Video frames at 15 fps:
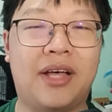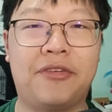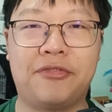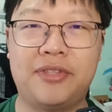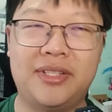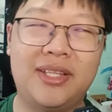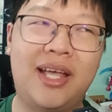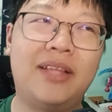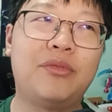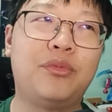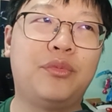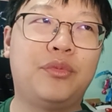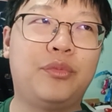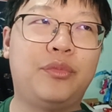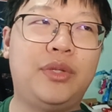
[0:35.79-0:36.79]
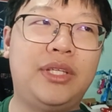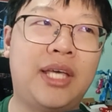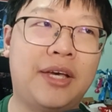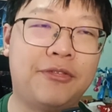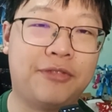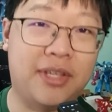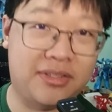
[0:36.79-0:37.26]
after that, we
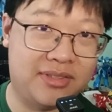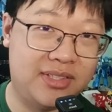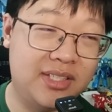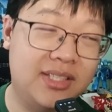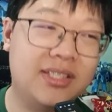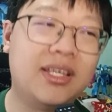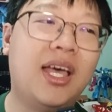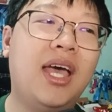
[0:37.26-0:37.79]
have tested.